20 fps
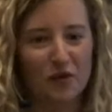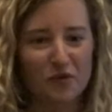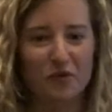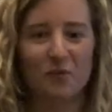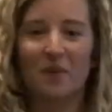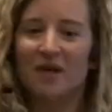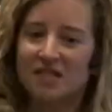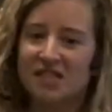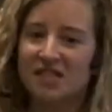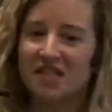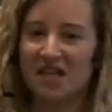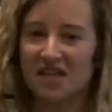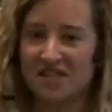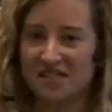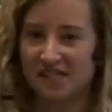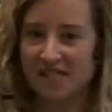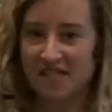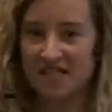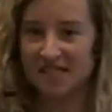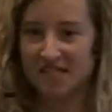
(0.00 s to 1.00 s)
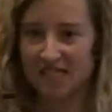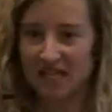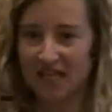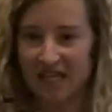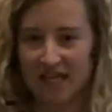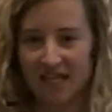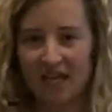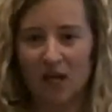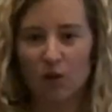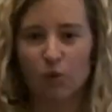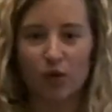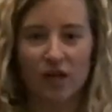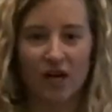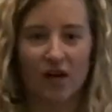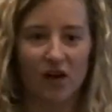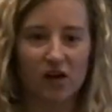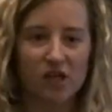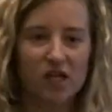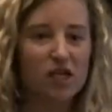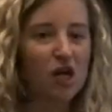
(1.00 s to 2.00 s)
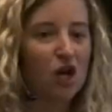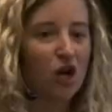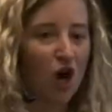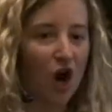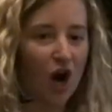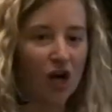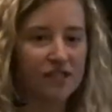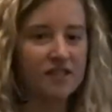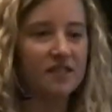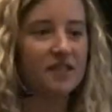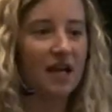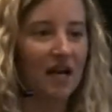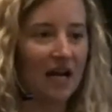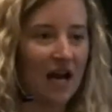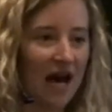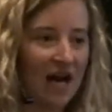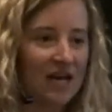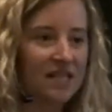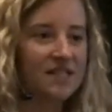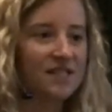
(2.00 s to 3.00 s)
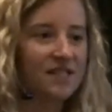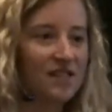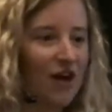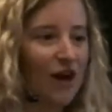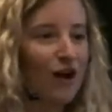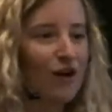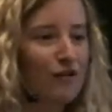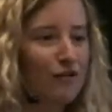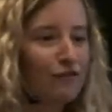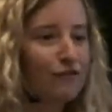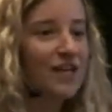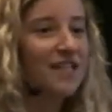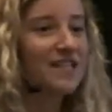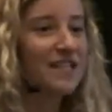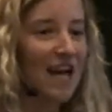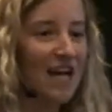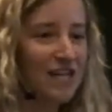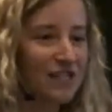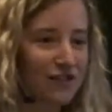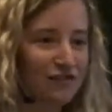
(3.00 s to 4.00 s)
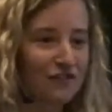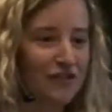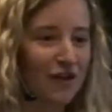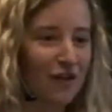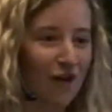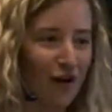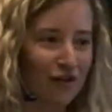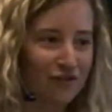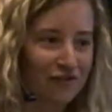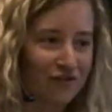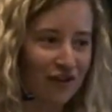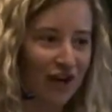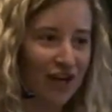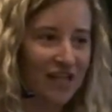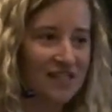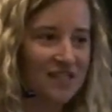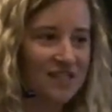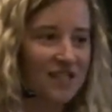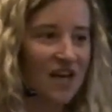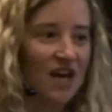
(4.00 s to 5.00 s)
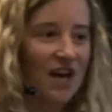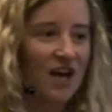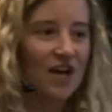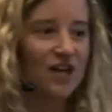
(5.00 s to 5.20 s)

automation is the key, and we heard it a lot in the last 3 days of the conference.